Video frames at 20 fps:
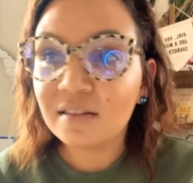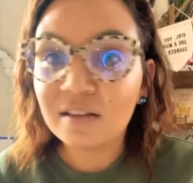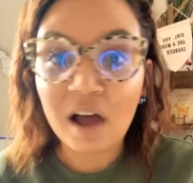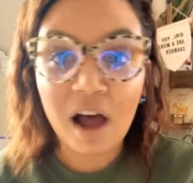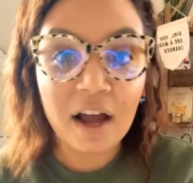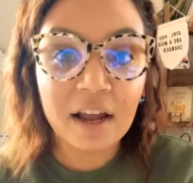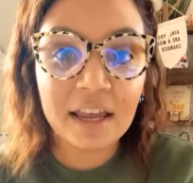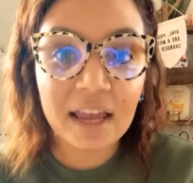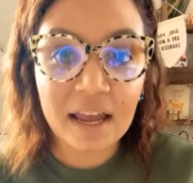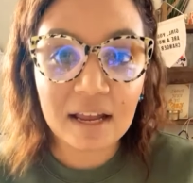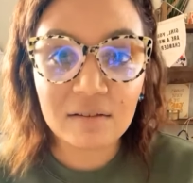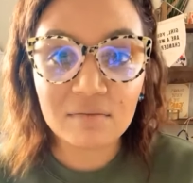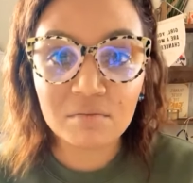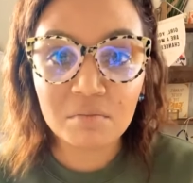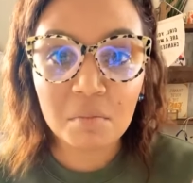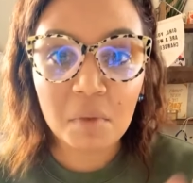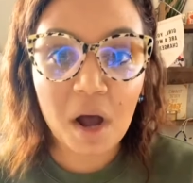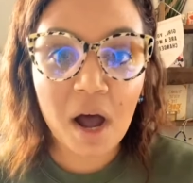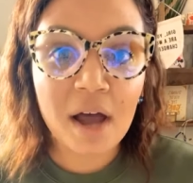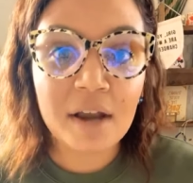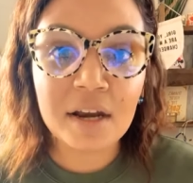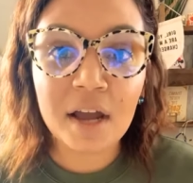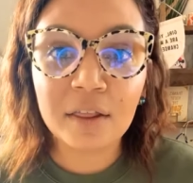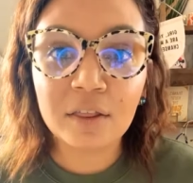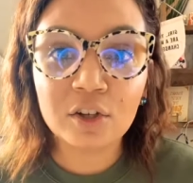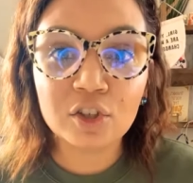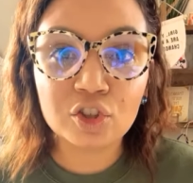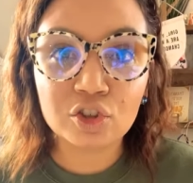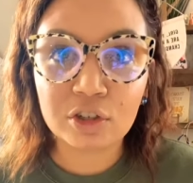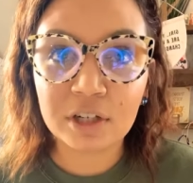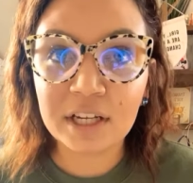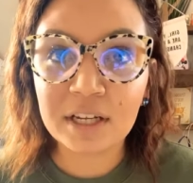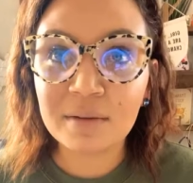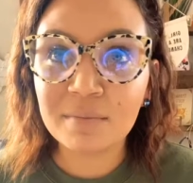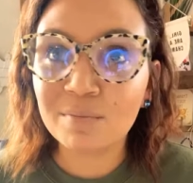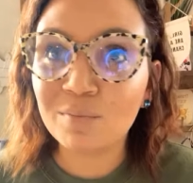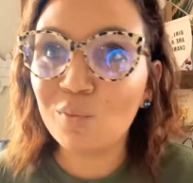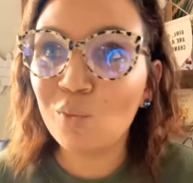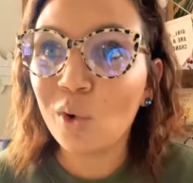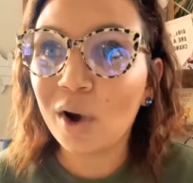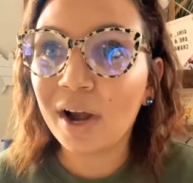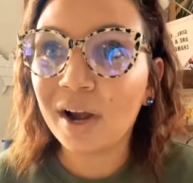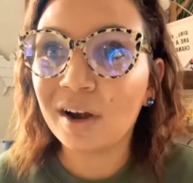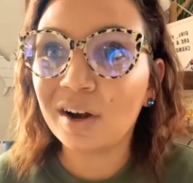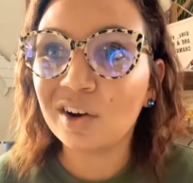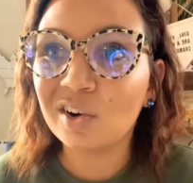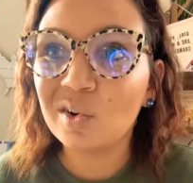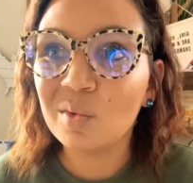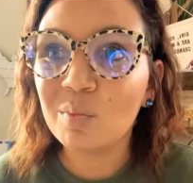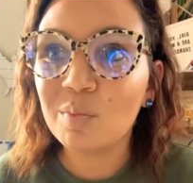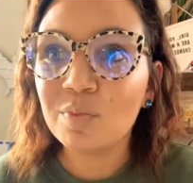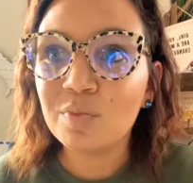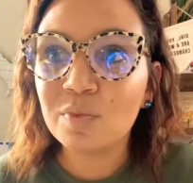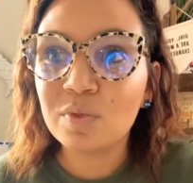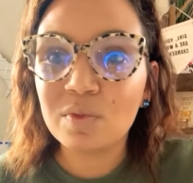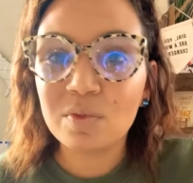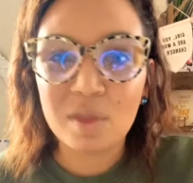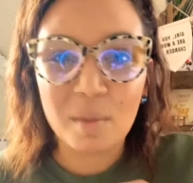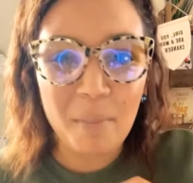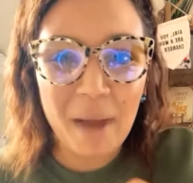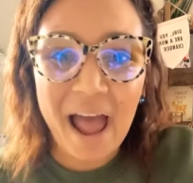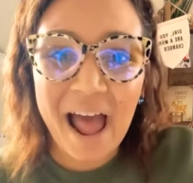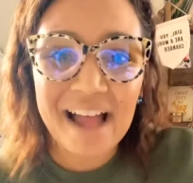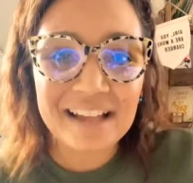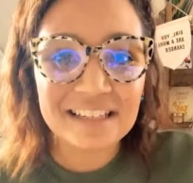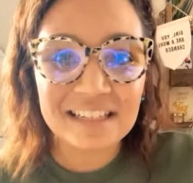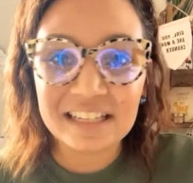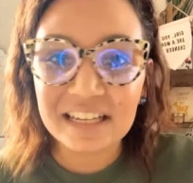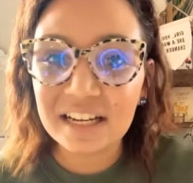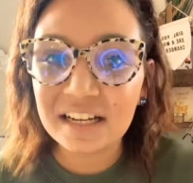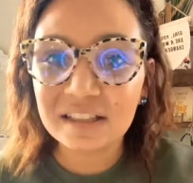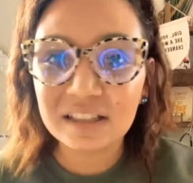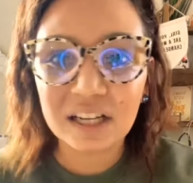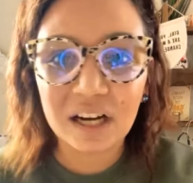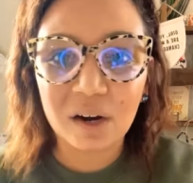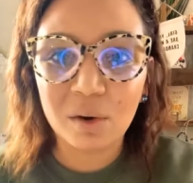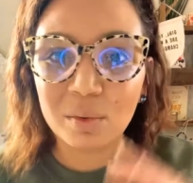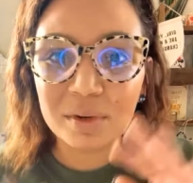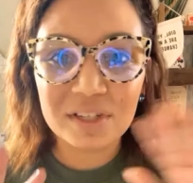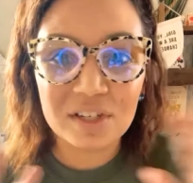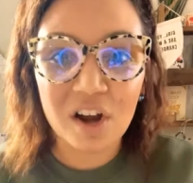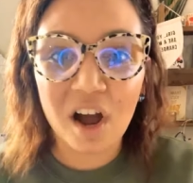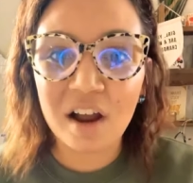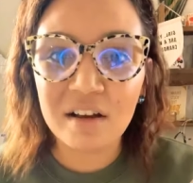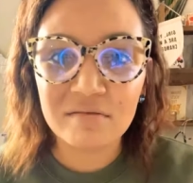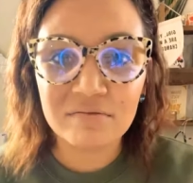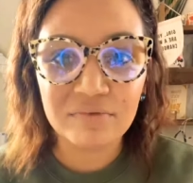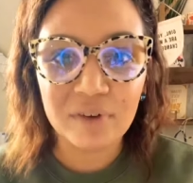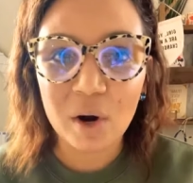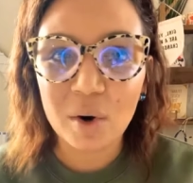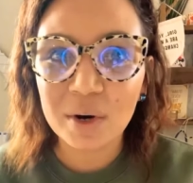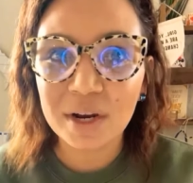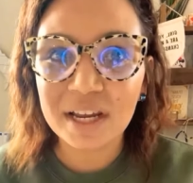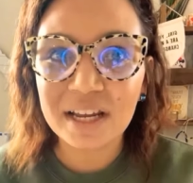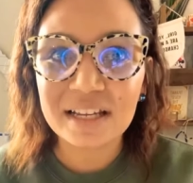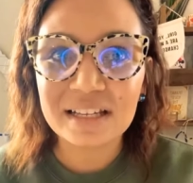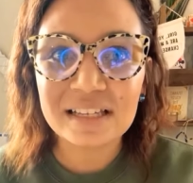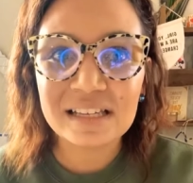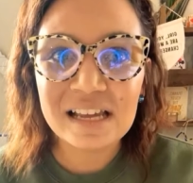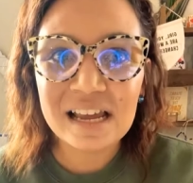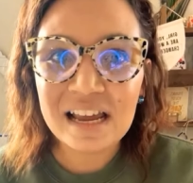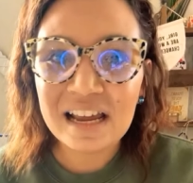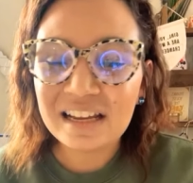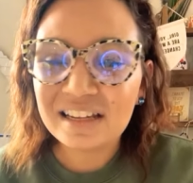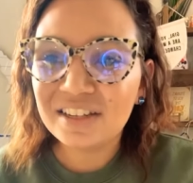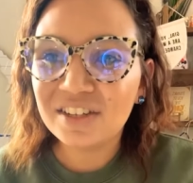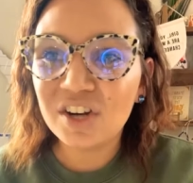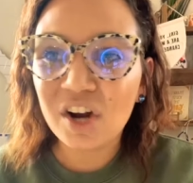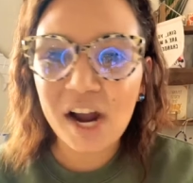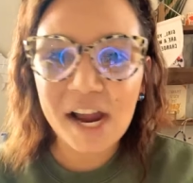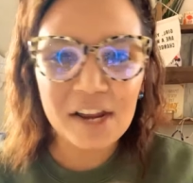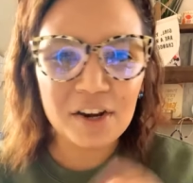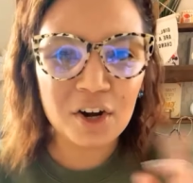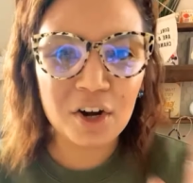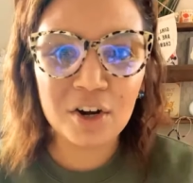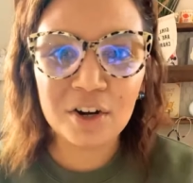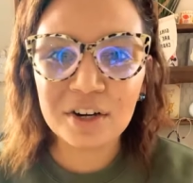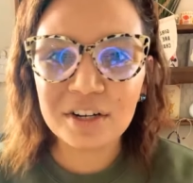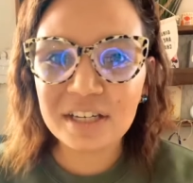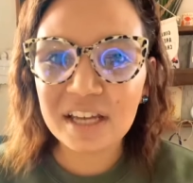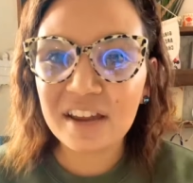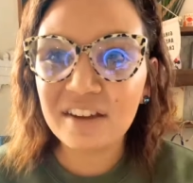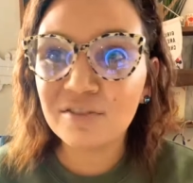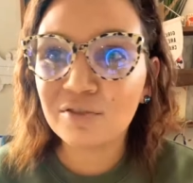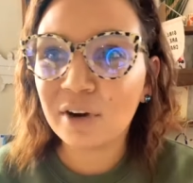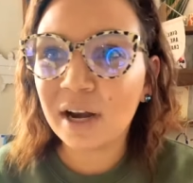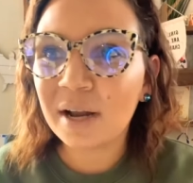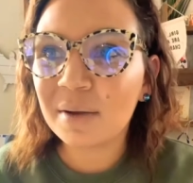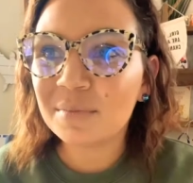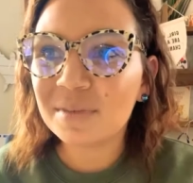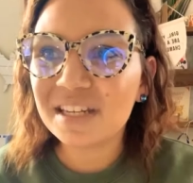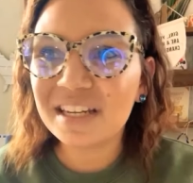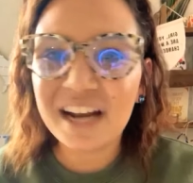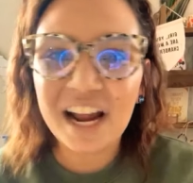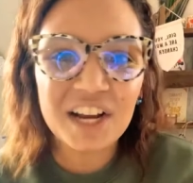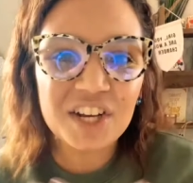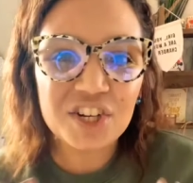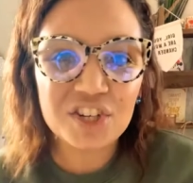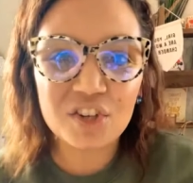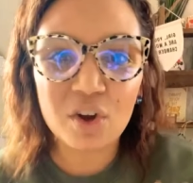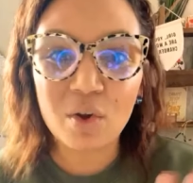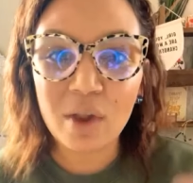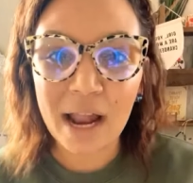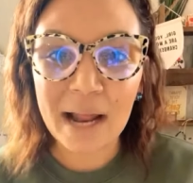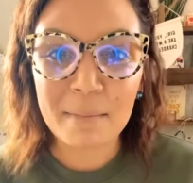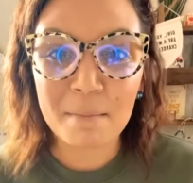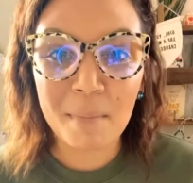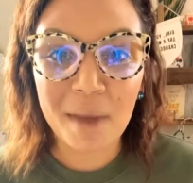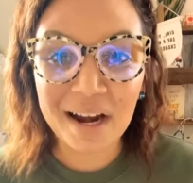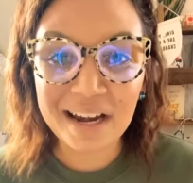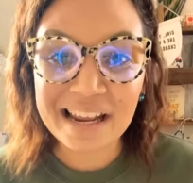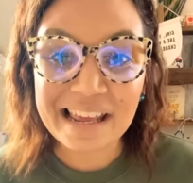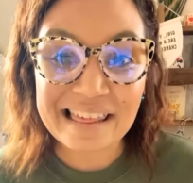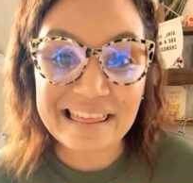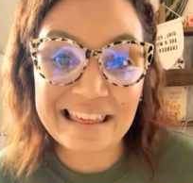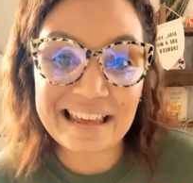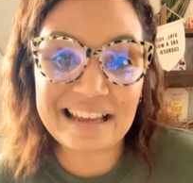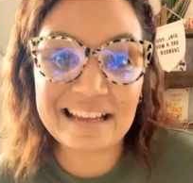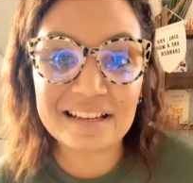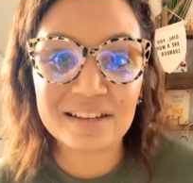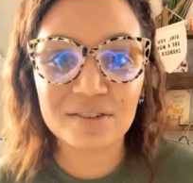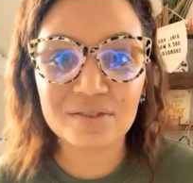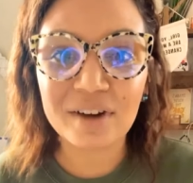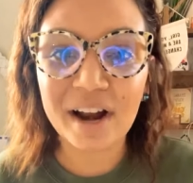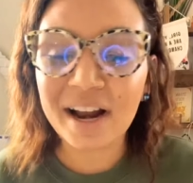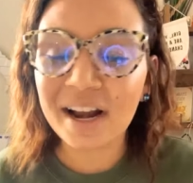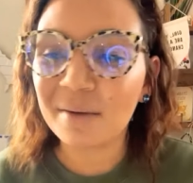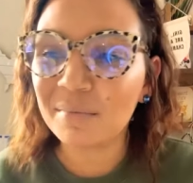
Again, another dream where the path to get there was not in focus. You know, I had heard of Dave Ramsey, and I just don't like money things, right?